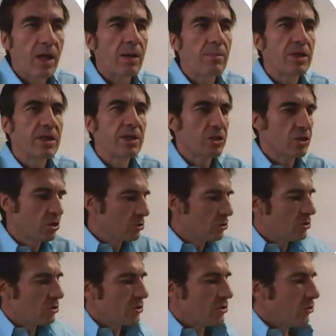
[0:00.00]
the library
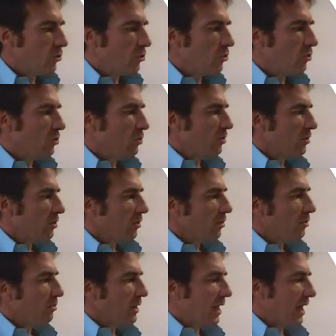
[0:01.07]
should you
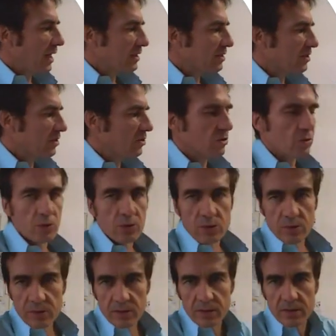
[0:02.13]
be asked to do,
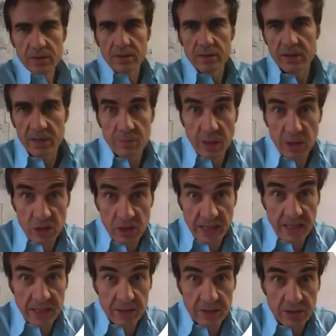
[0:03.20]
especially
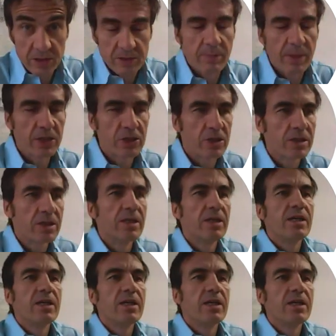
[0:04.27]
English major,